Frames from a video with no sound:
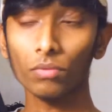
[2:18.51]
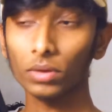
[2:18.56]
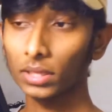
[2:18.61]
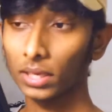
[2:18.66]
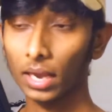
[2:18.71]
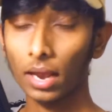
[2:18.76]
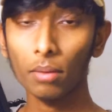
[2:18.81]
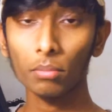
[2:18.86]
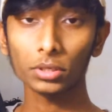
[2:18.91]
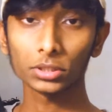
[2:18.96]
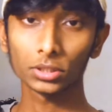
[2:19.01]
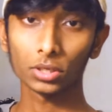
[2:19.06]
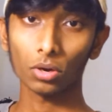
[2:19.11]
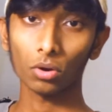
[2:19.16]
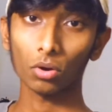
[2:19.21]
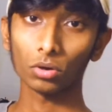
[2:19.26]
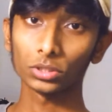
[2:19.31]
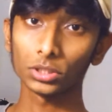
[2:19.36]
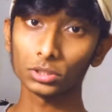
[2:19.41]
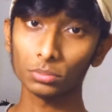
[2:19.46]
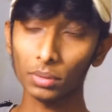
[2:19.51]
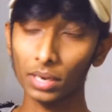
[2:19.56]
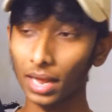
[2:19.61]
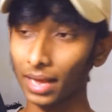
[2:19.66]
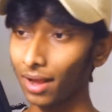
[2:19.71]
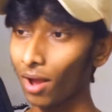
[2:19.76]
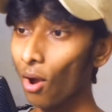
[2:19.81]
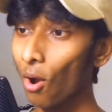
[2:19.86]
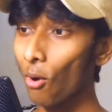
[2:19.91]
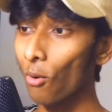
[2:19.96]
When the cameras turn on, she'll be
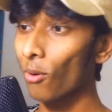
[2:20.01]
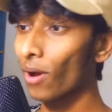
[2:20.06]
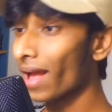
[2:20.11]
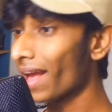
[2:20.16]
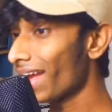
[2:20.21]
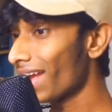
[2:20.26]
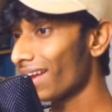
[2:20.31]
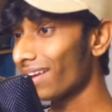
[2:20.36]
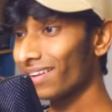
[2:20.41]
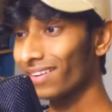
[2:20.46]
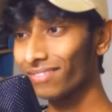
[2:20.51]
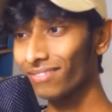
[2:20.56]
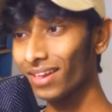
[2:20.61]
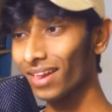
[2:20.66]
like, "Oh, hey,